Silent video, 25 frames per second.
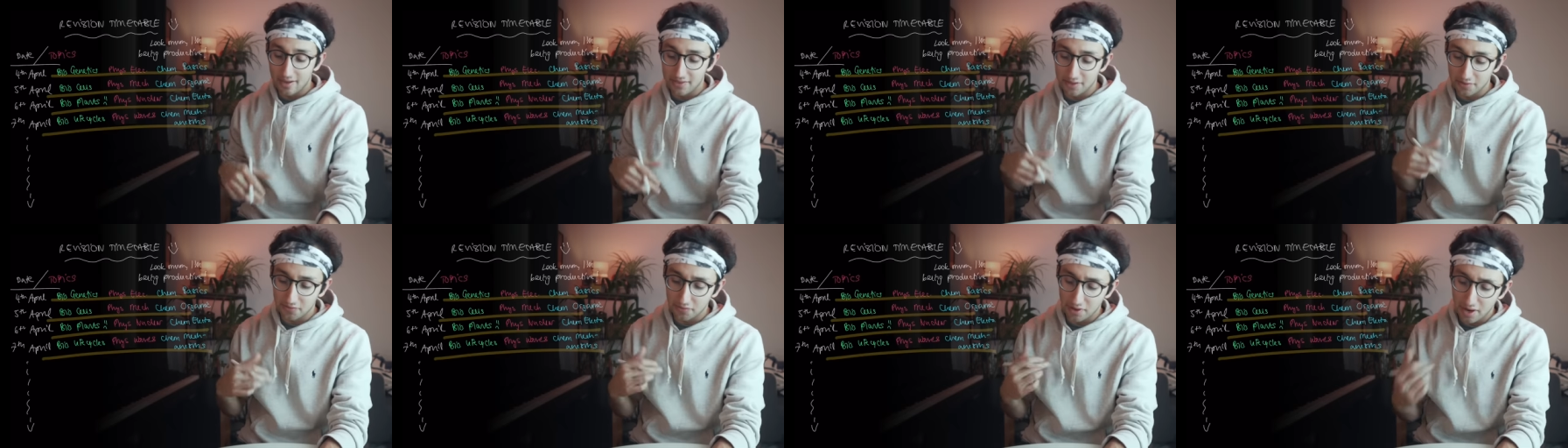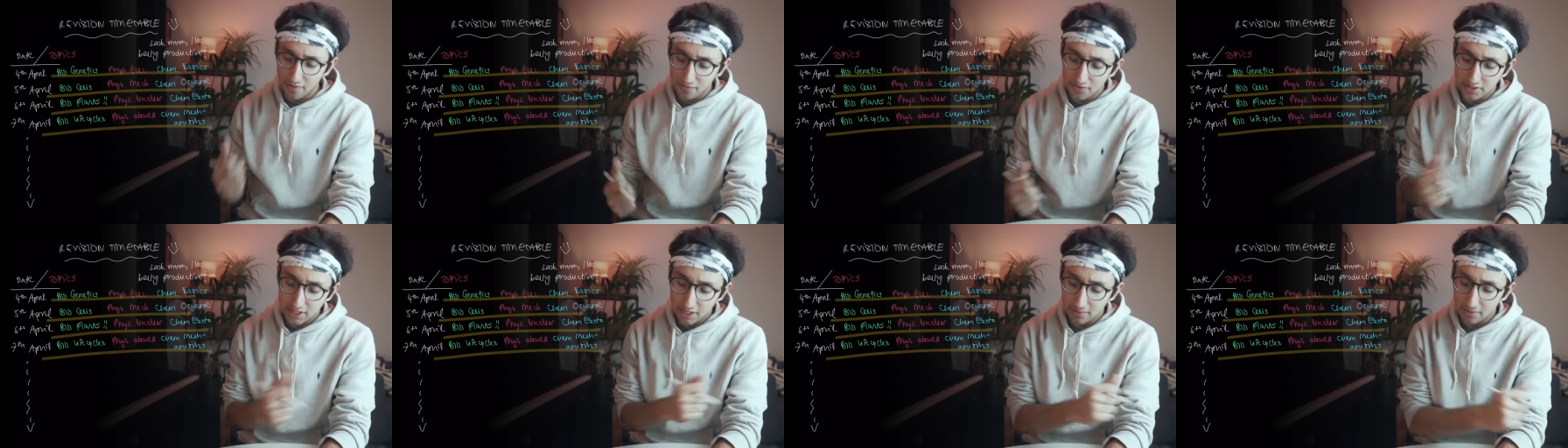and therefore
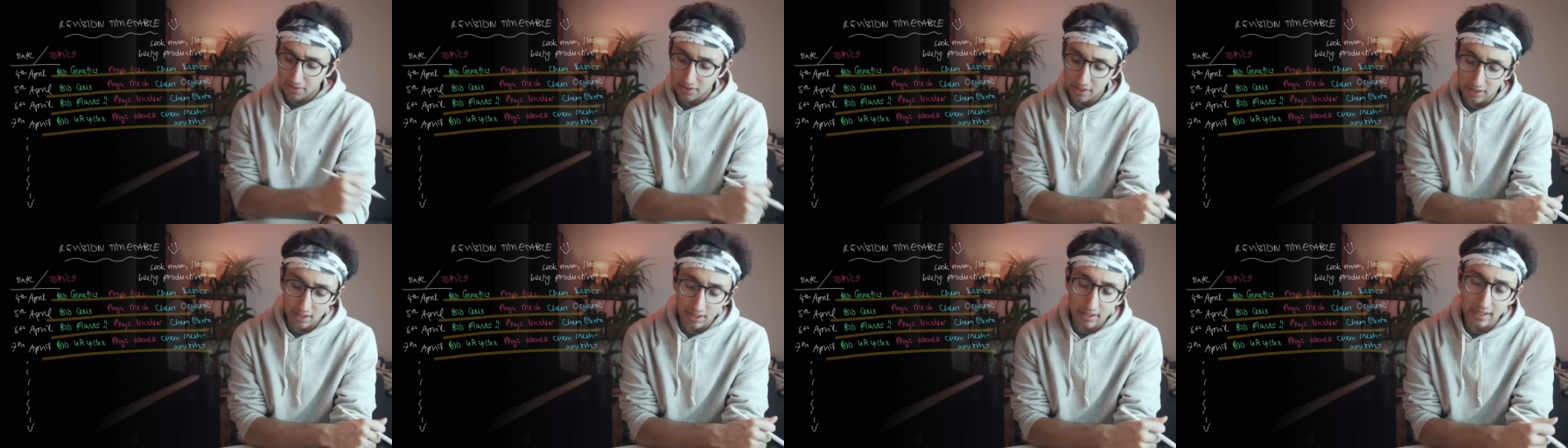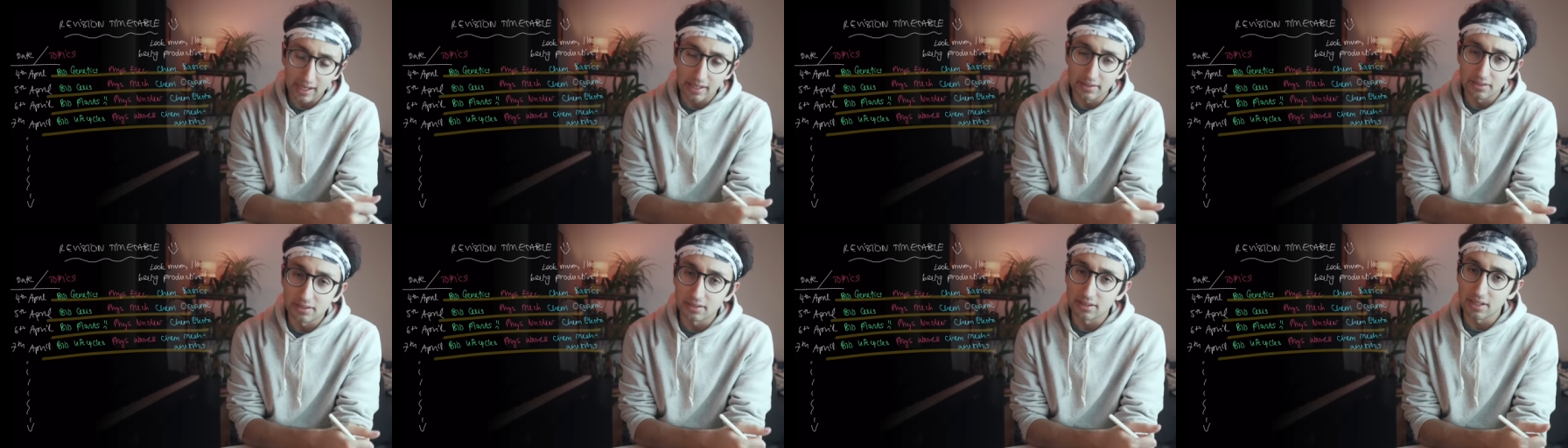every day we think,
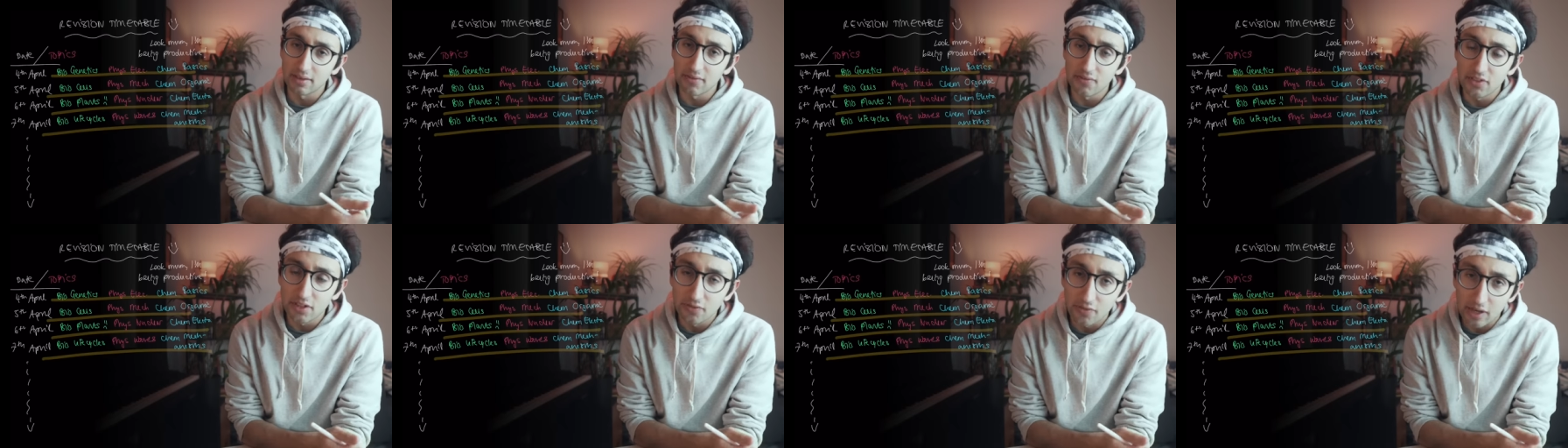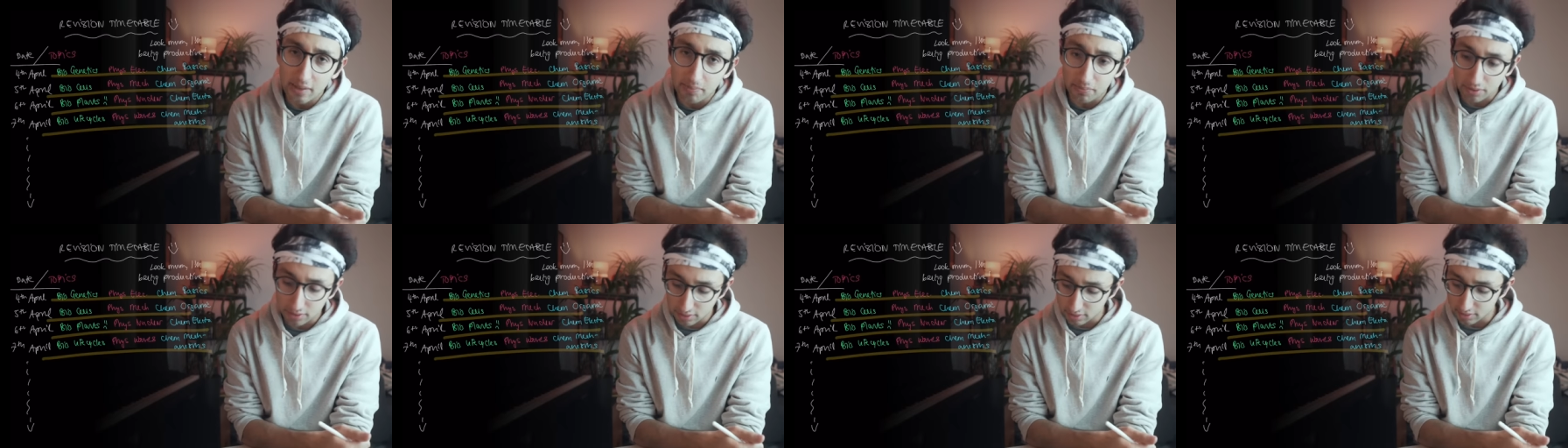okay, it's the 7th of
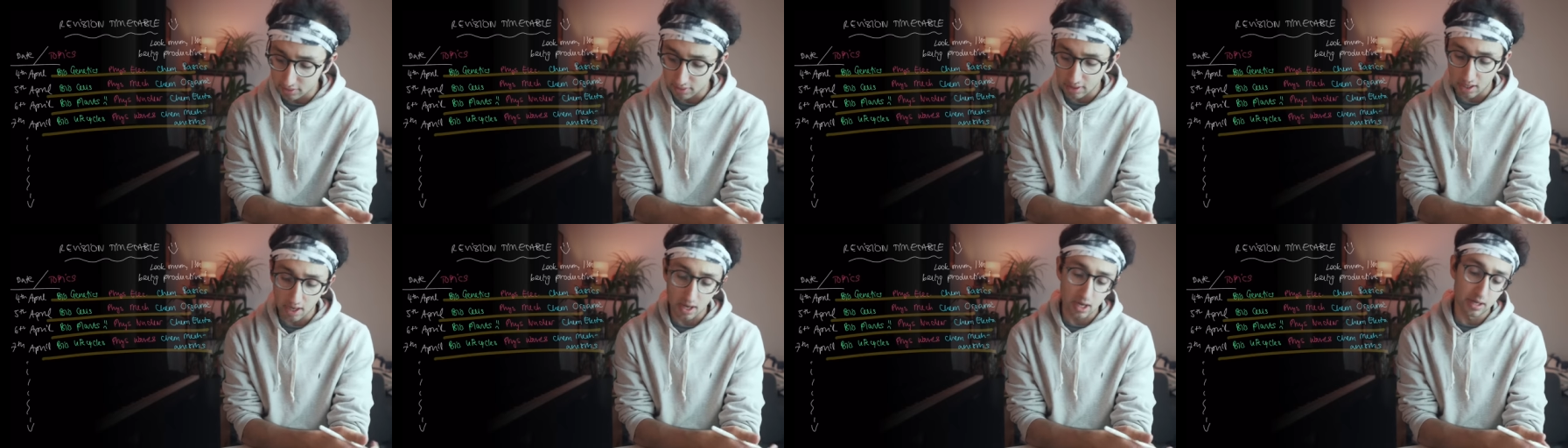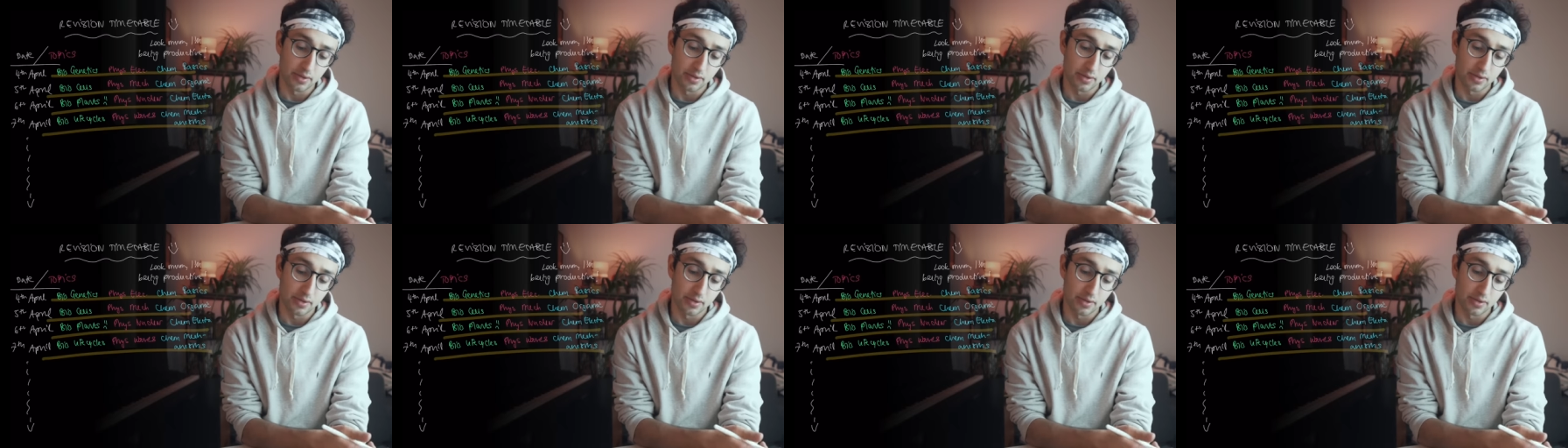April,